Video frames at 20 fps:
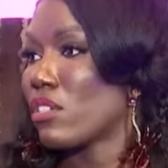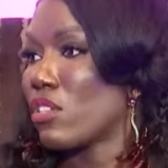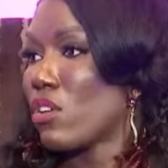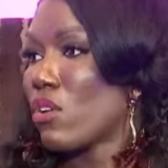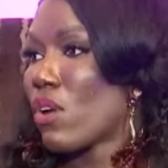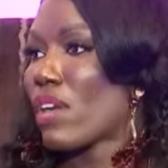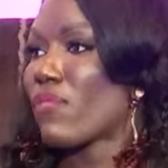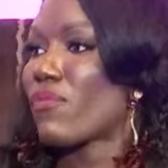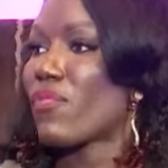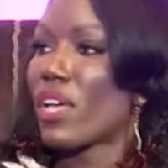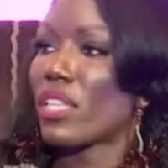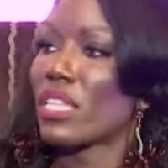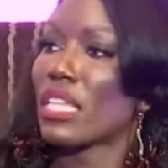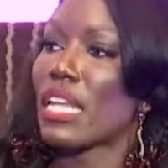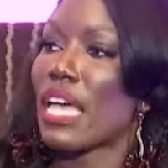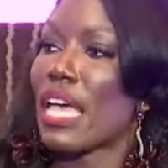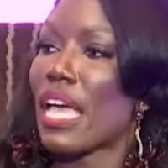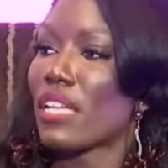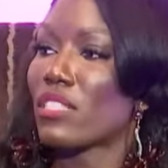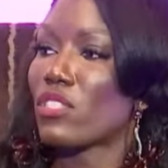You know, I felt
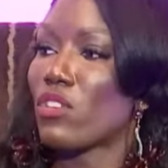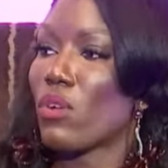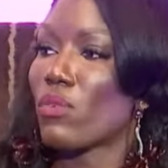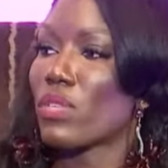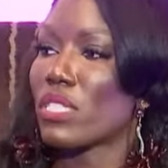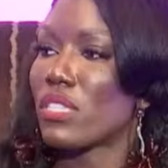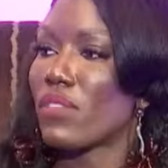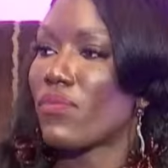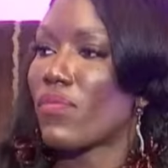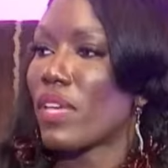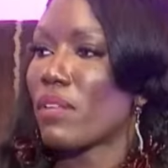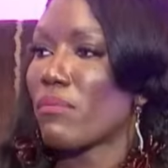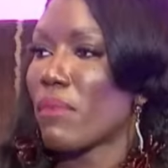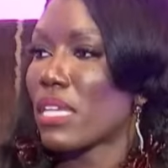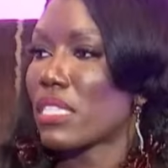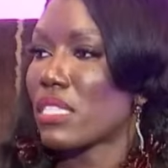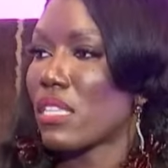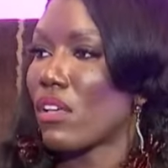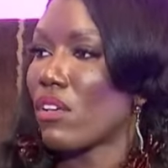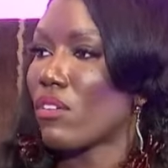that I had to always defend
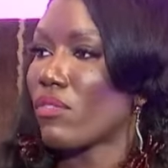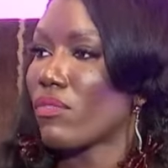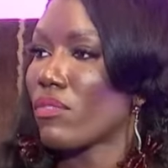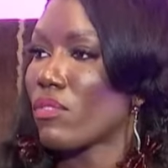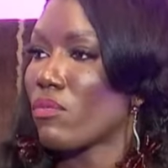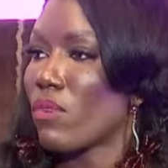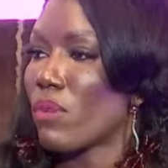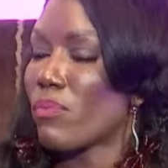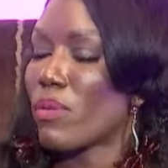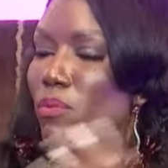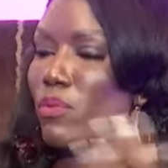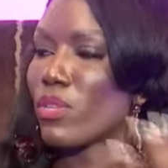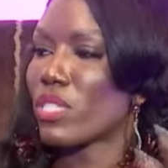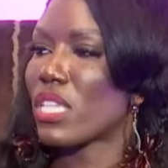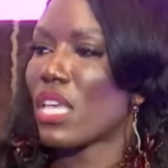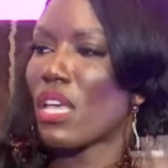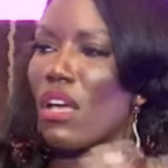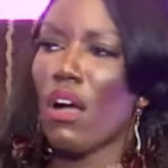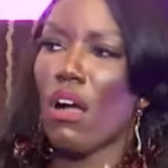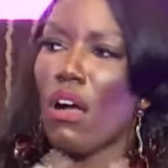myself. Mm. When people
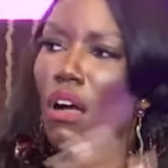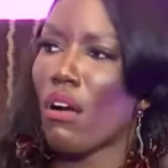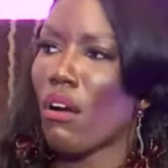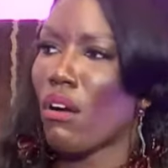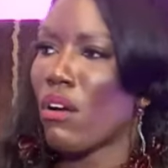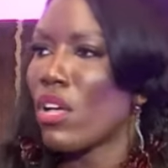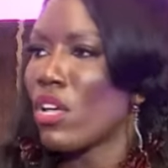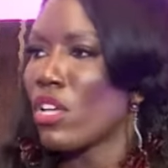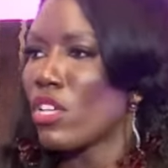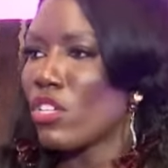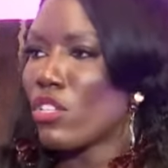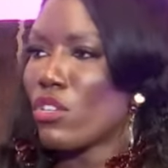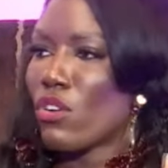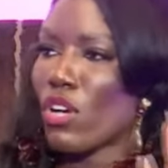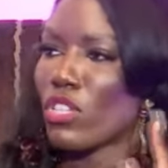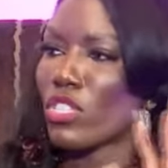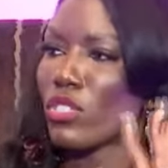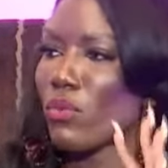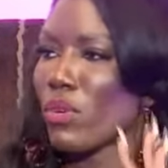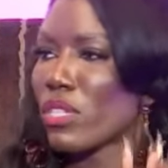say, "Oh, you know,
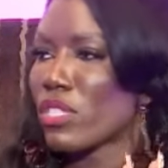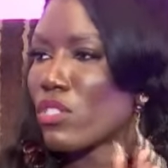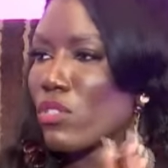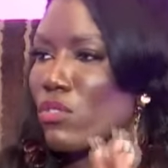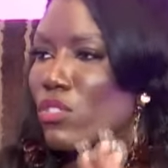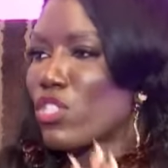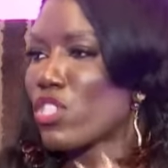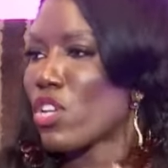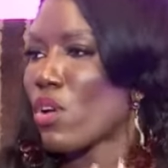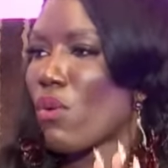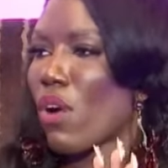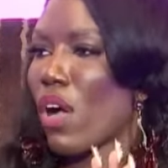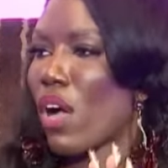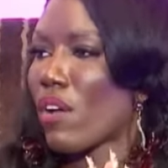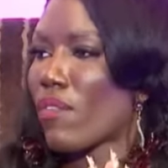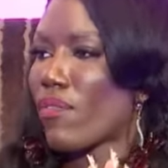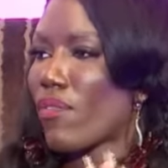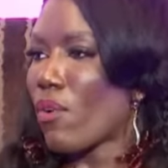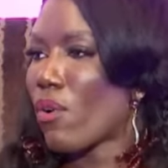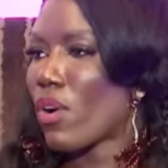all she wants to do is show
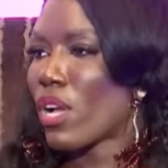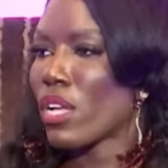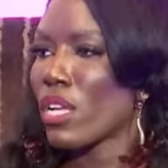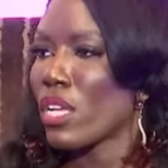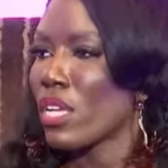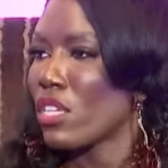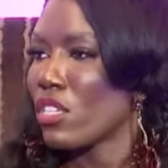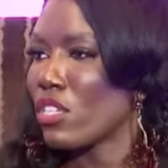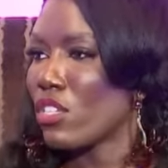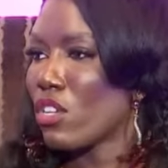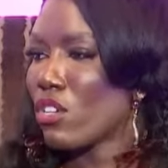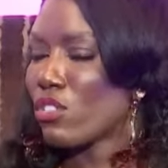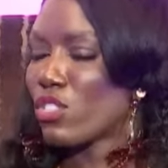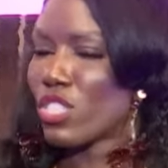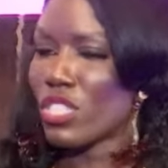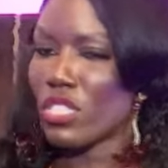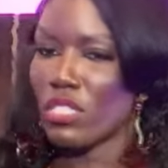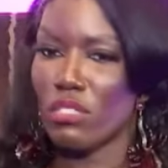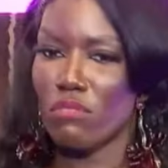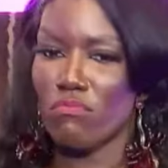off," mm. or yeah. Mm-hmm. you know,
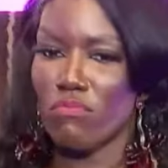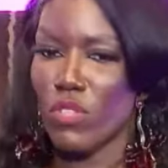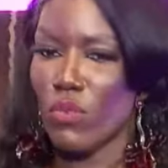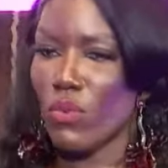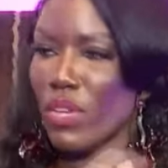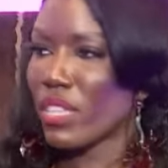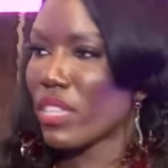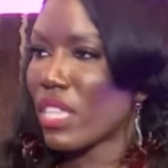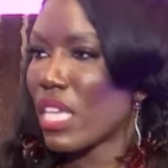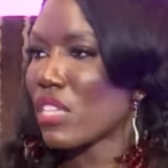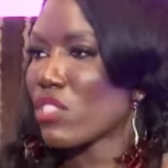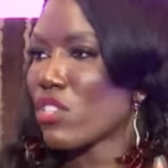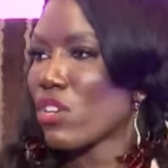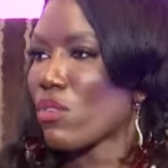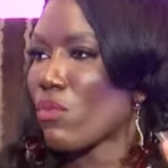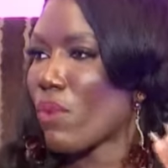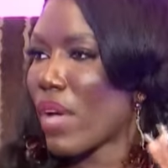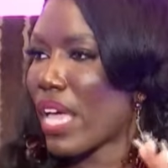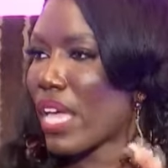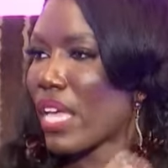she's doing things
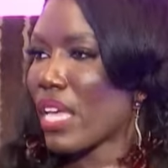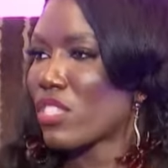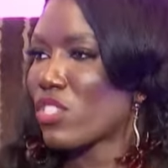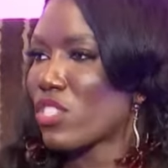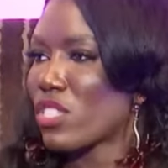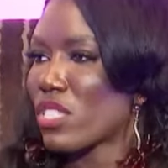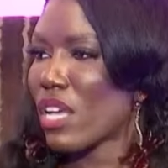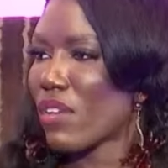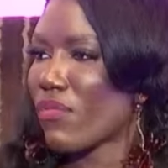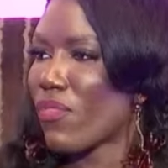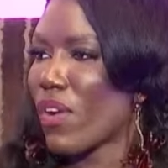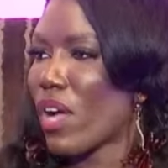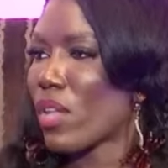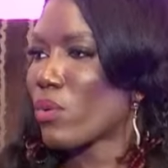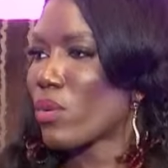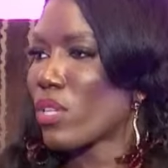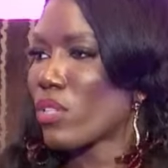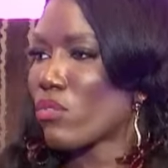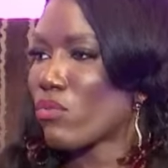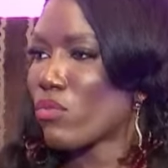her way and not
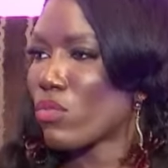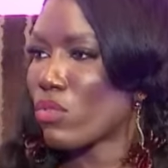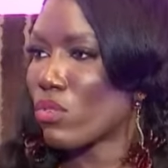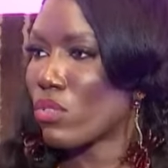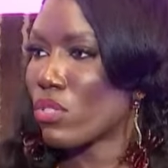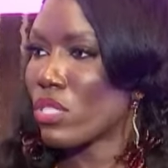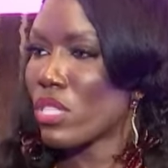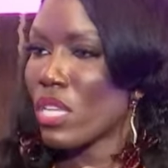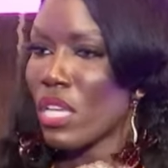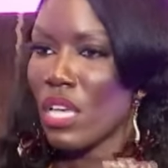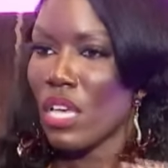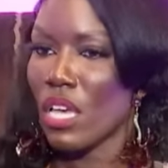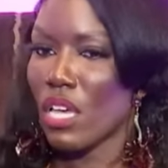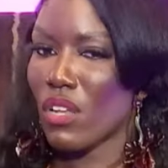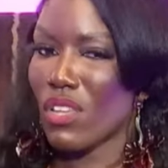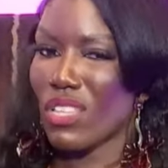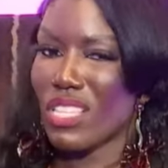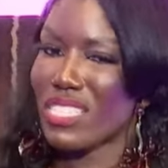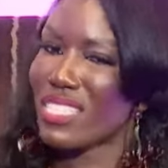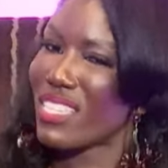following the rules
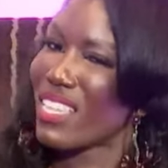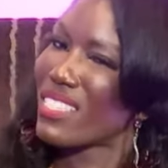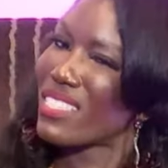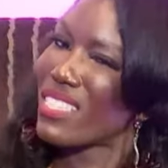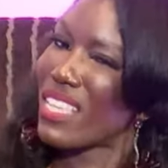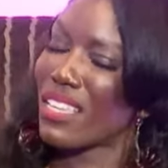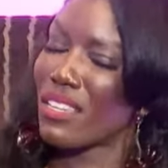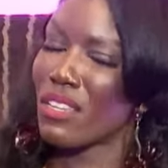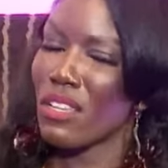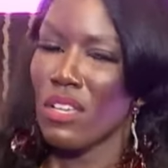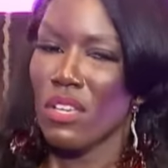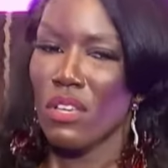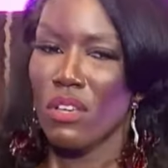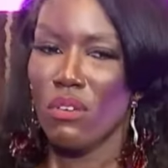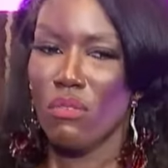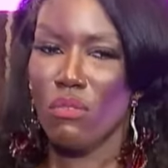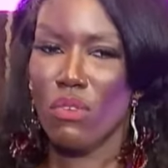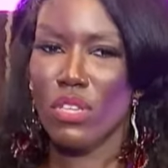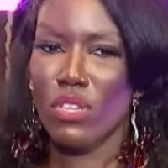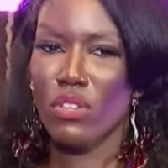and all this, and I said,
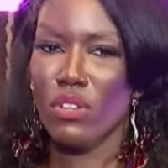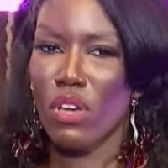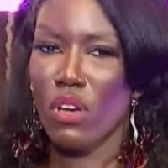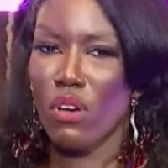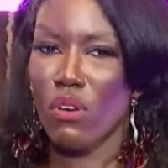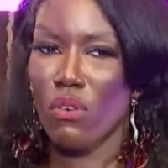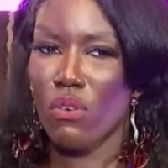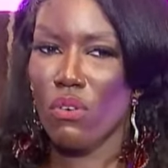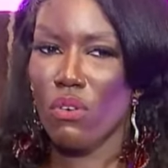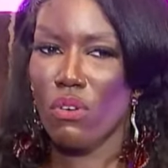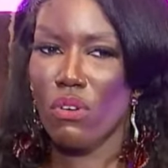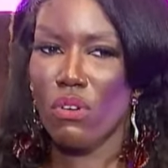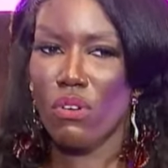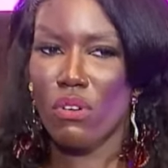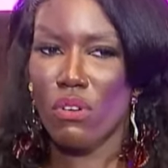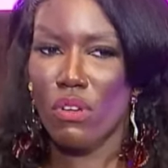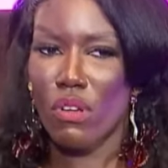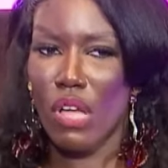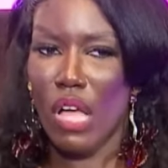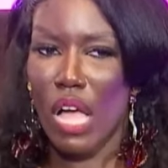"Well, you know,
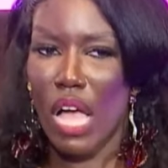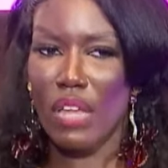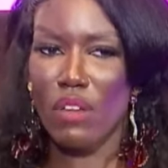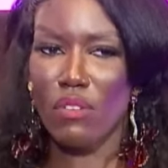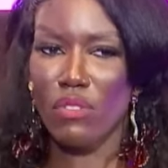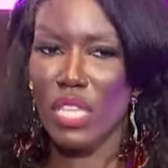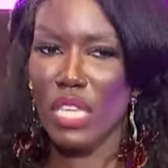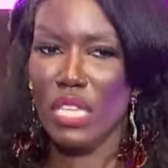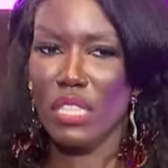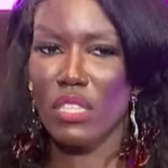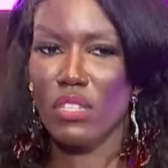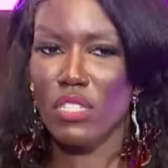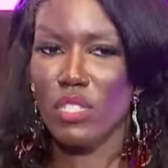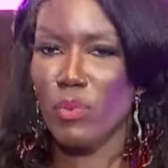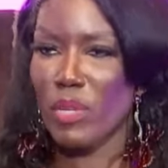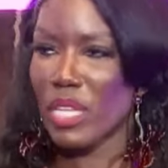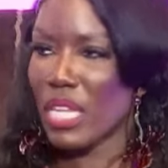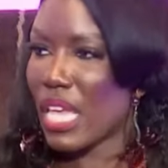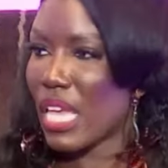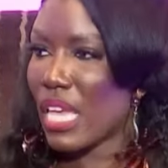I don't think there's
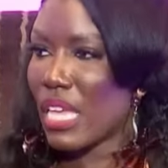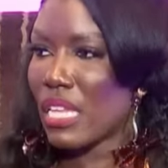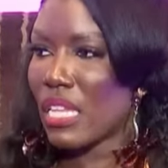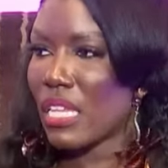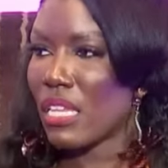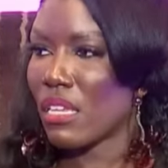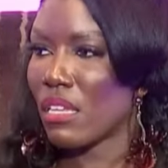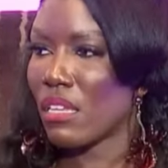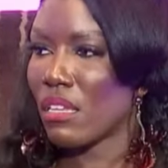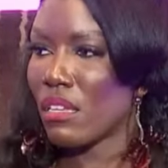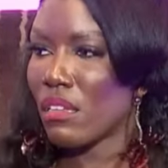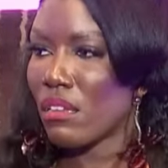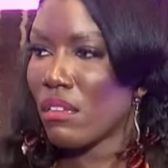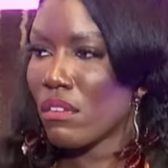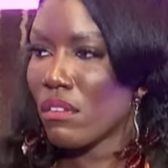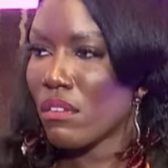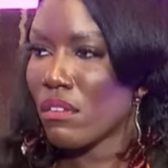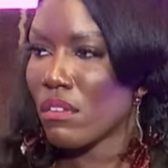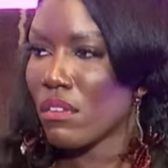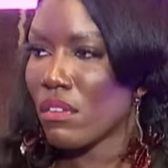been any
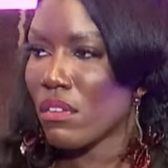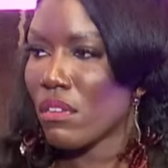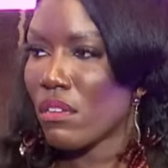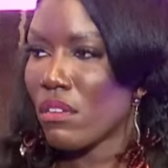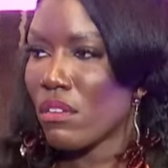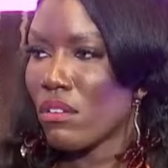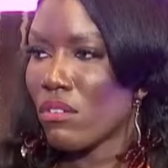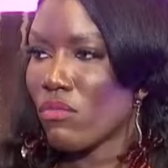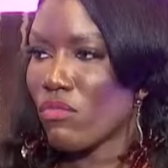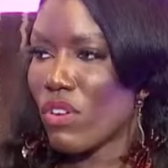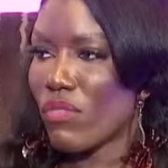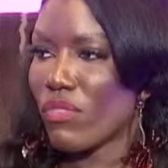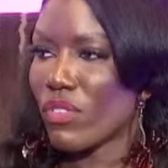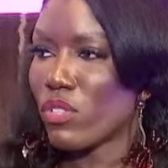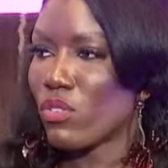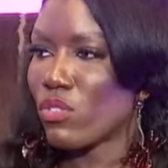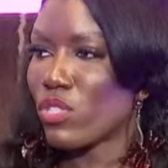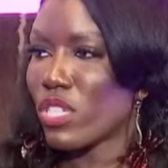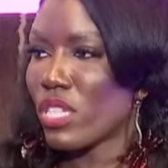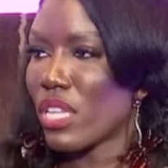
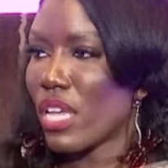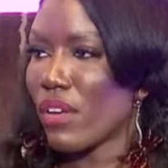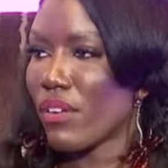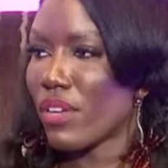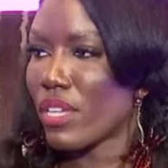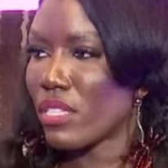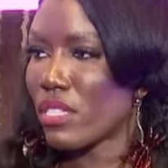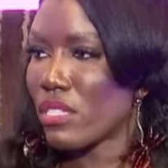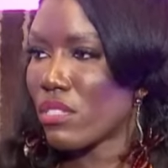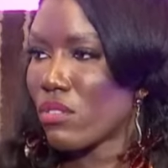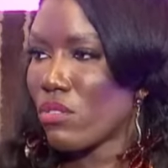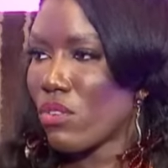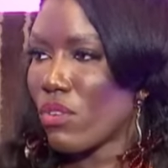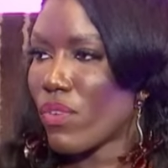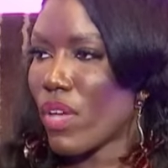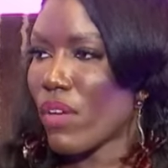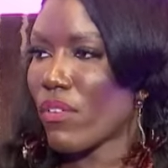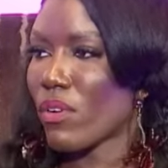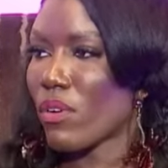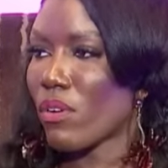revolutionaries who
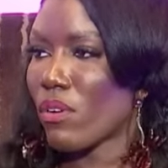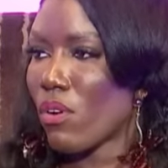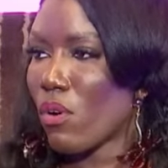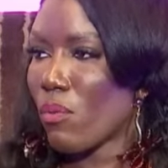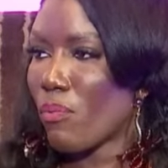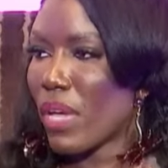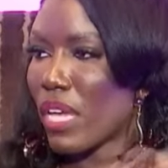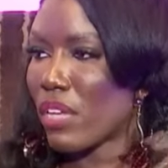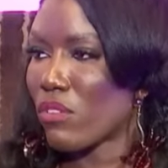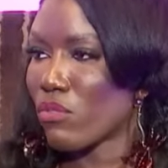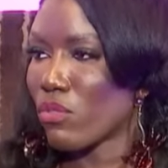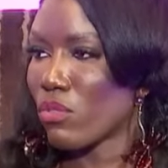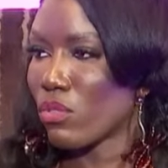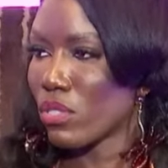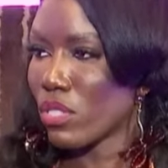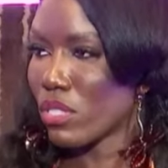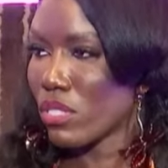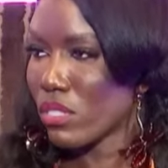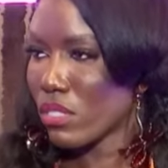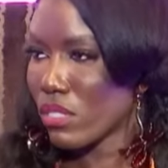have mm. ever obeyed
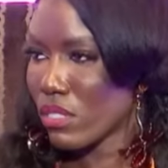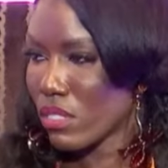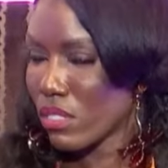rules.